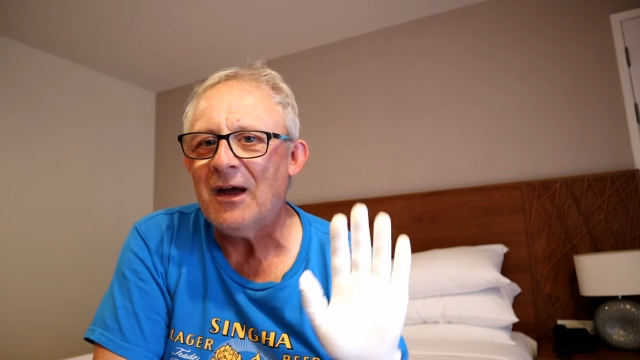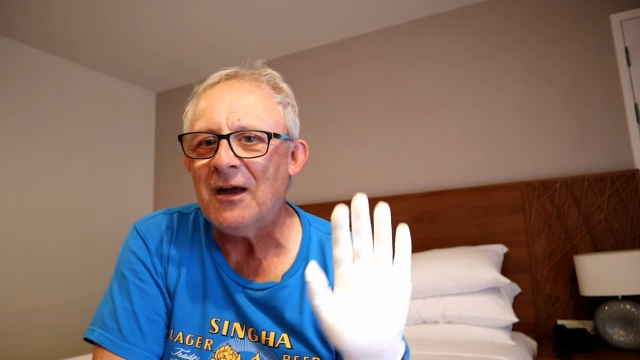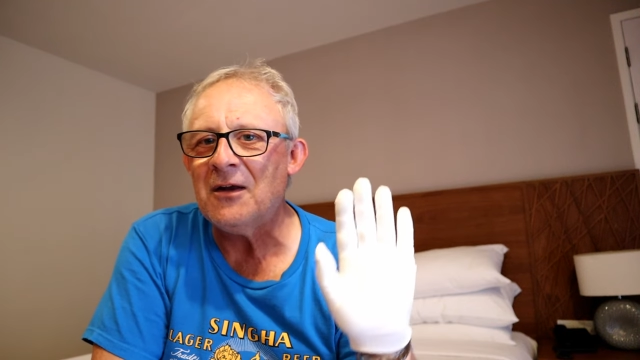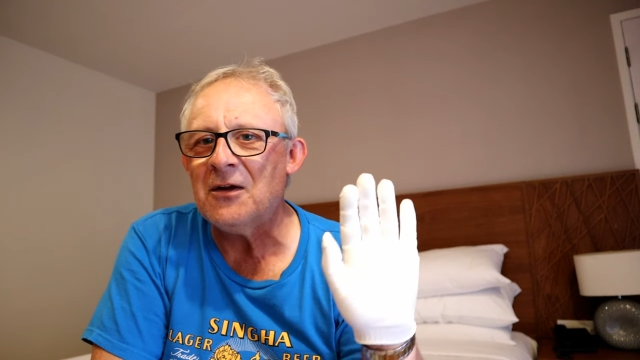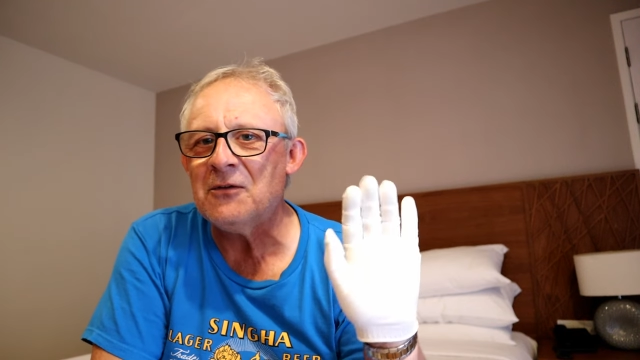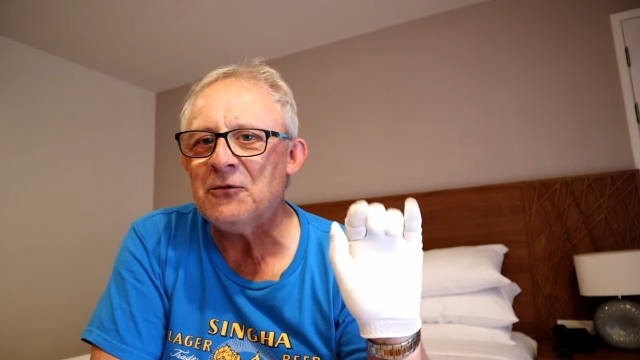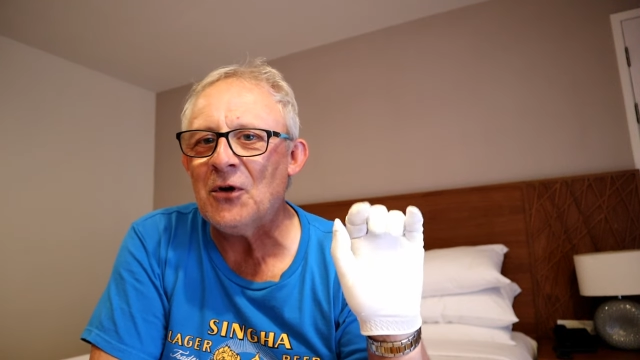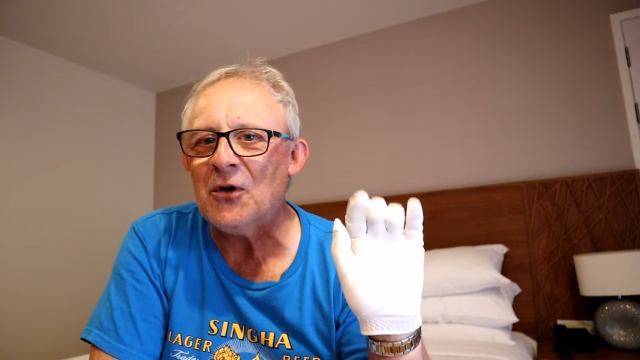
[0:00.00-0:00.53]
and
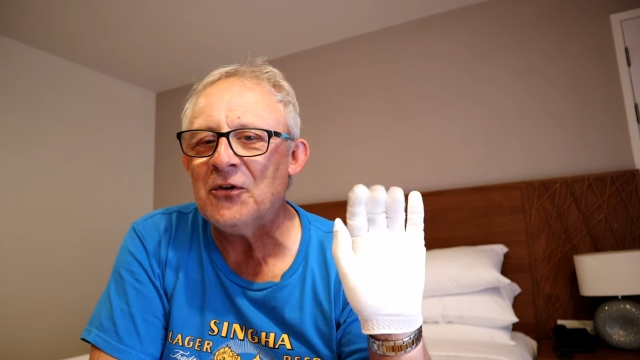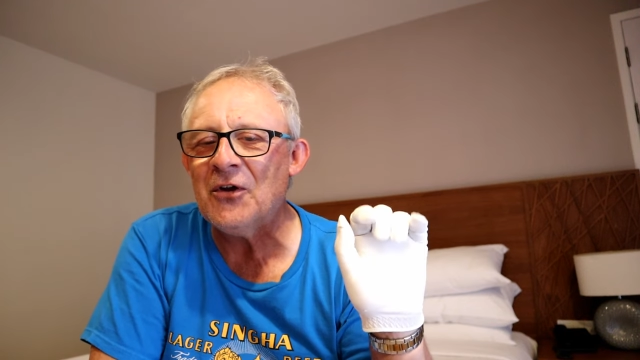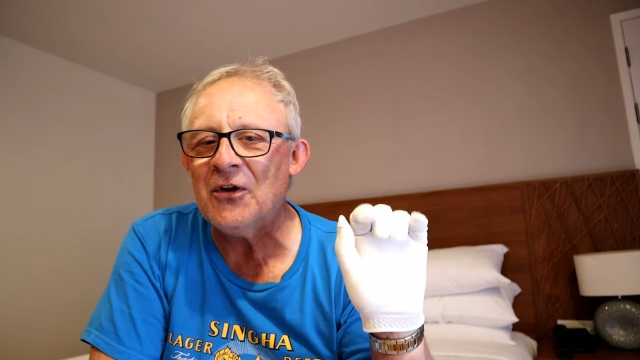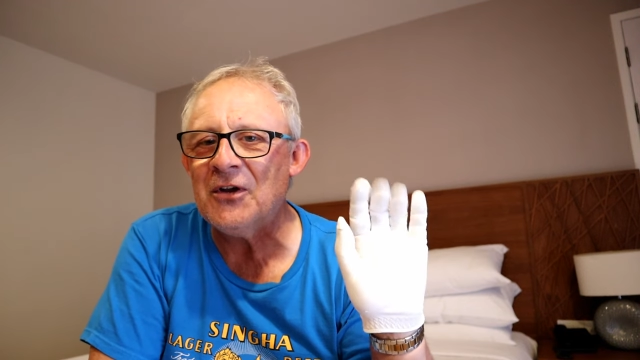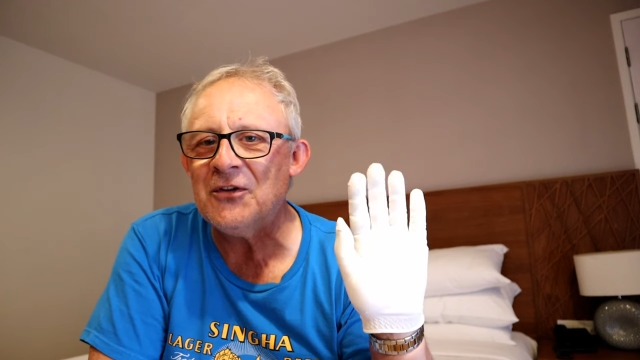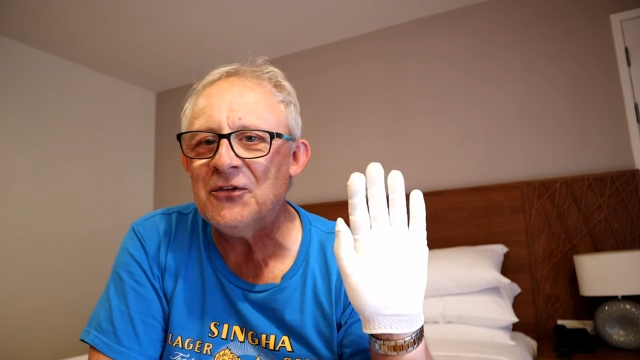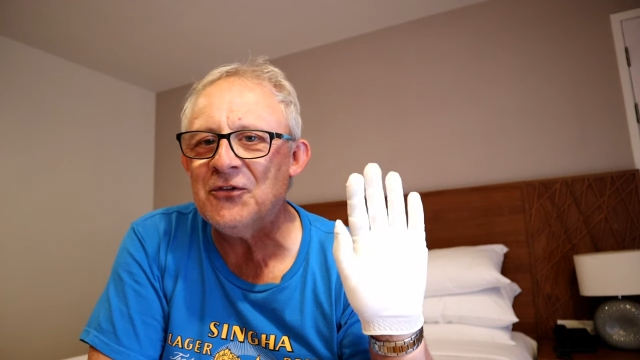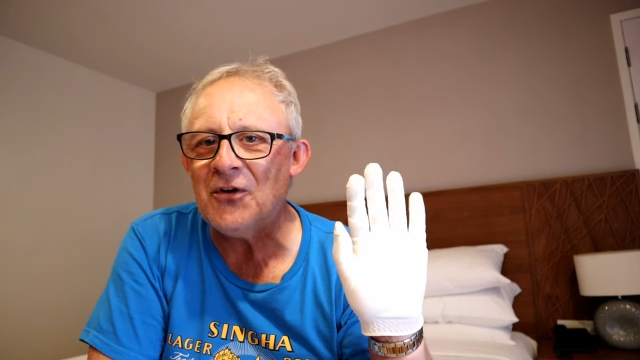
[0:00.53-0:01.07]
I've got
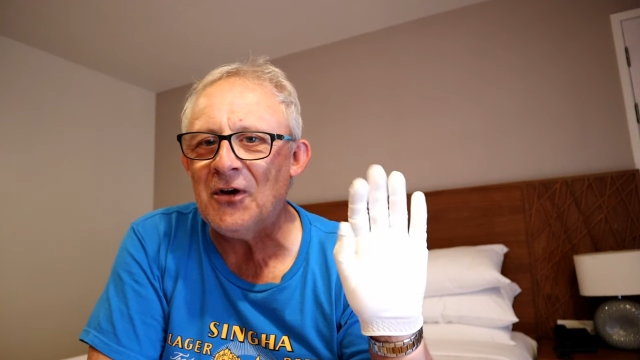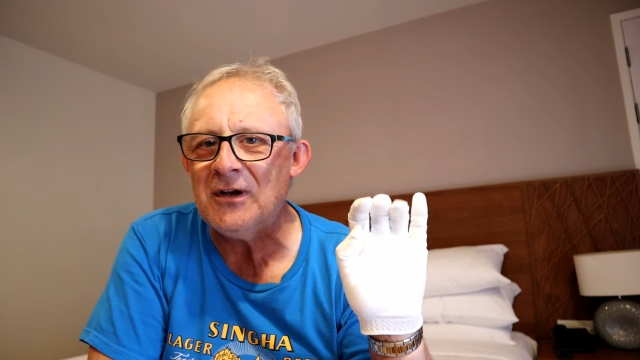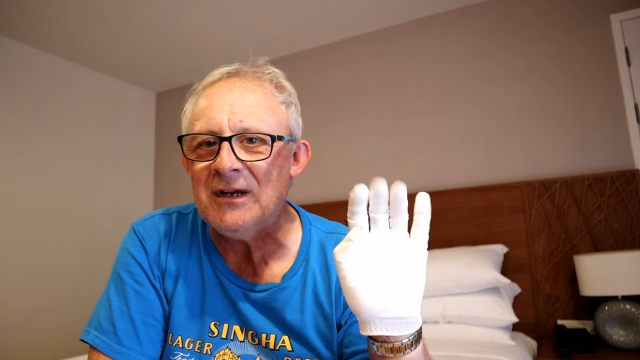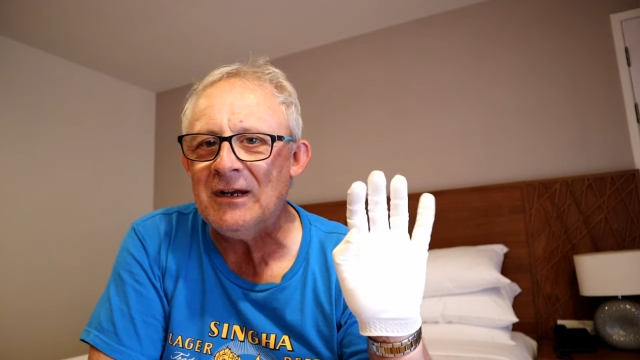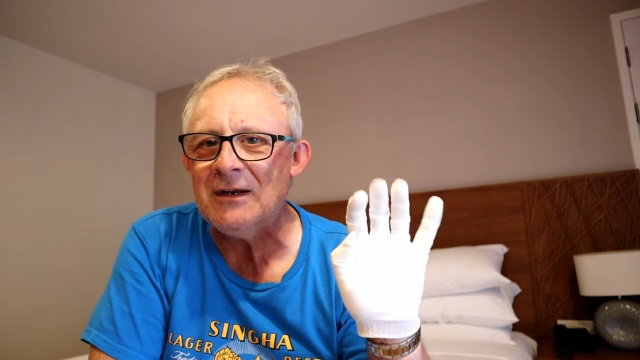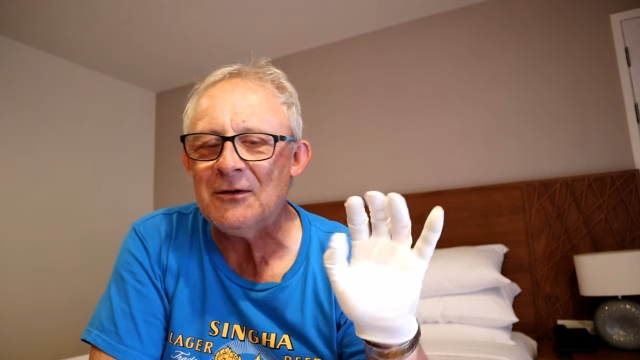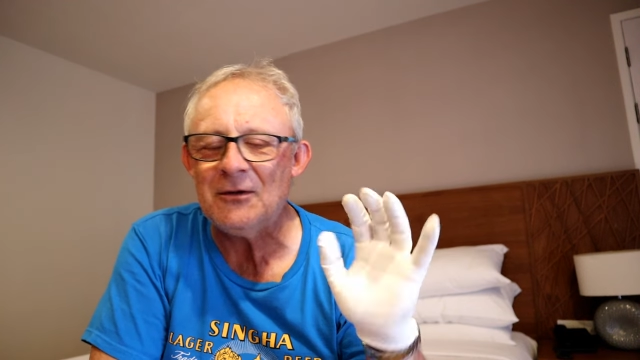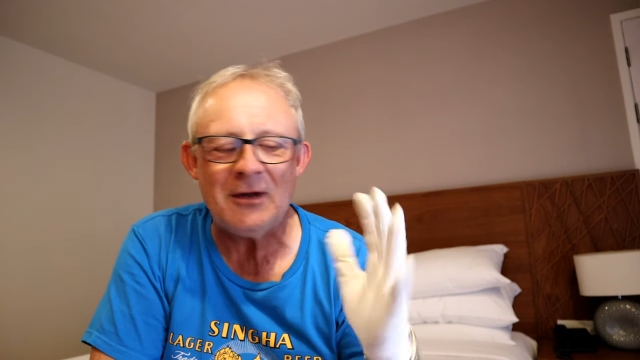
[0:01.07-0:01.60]
her
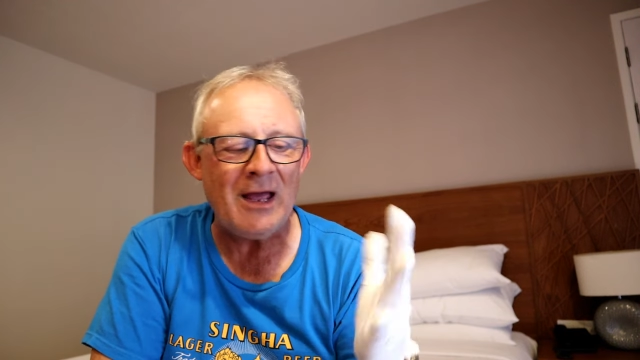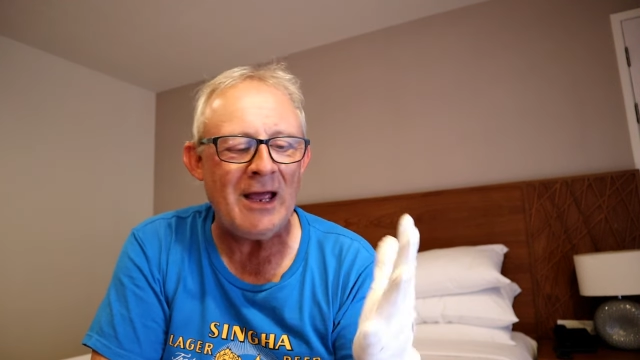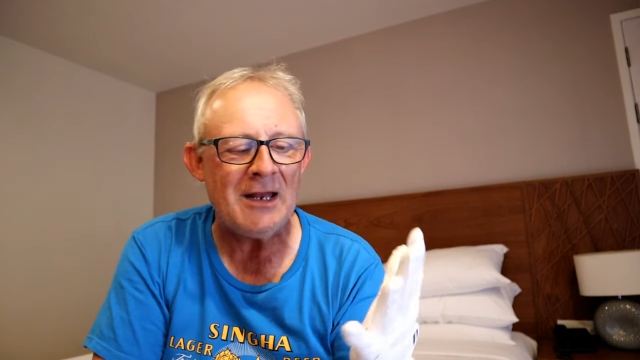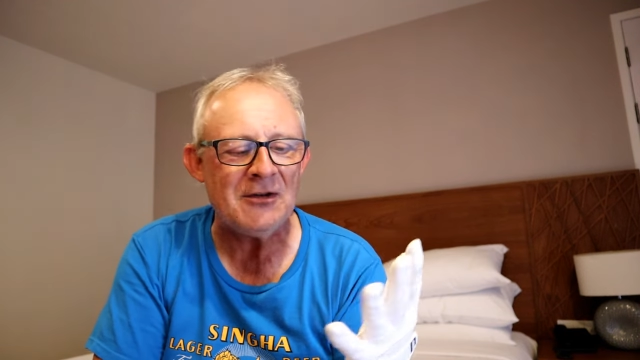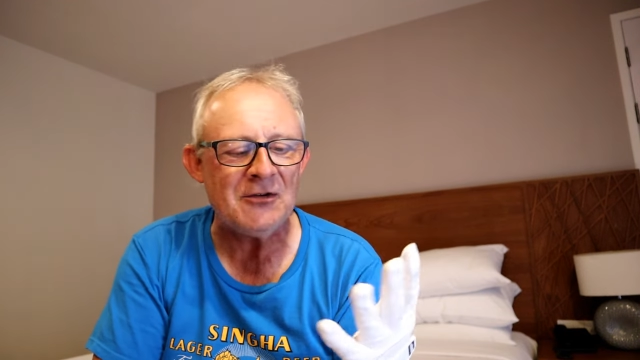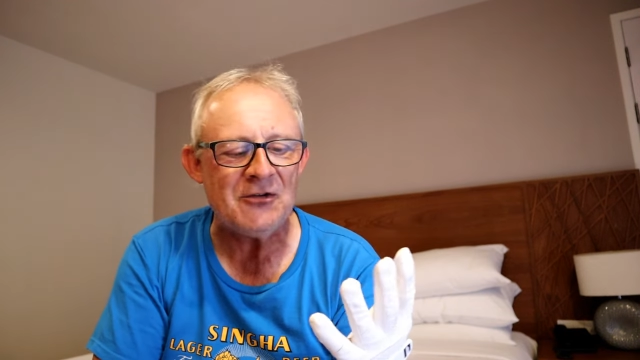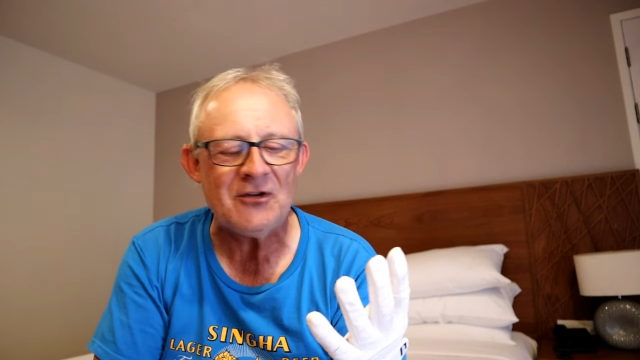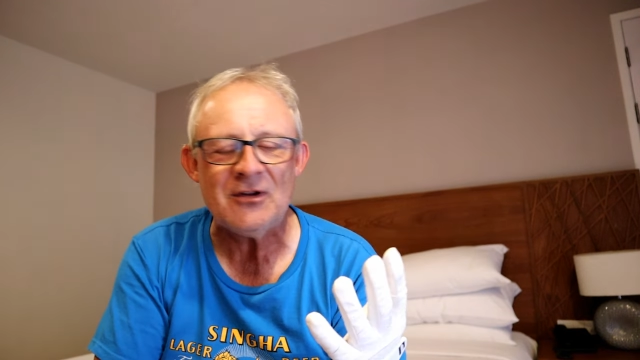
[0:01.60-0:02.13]
tiny little
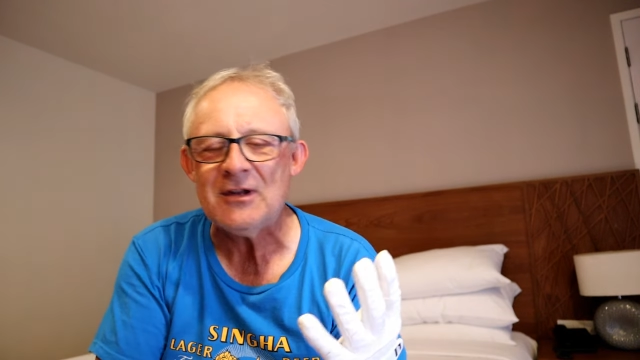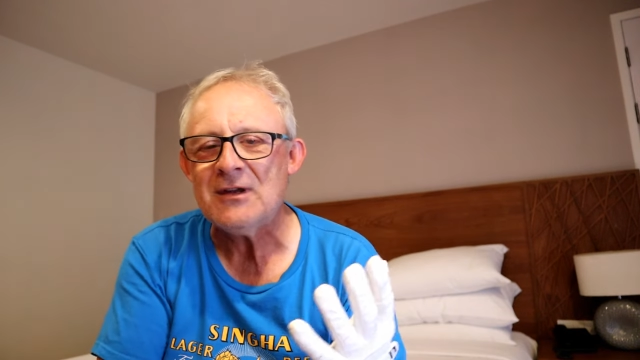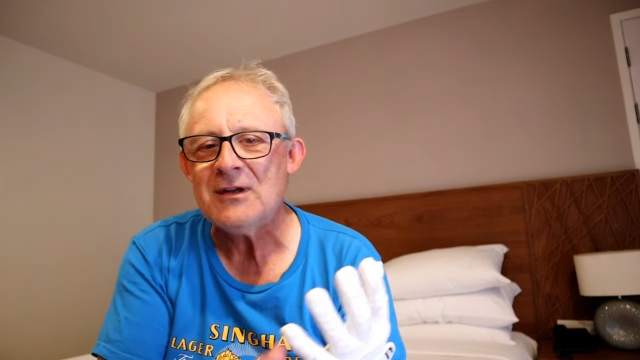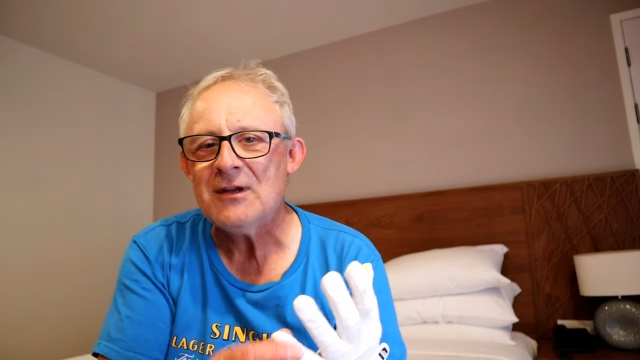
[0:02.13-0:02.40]
hands.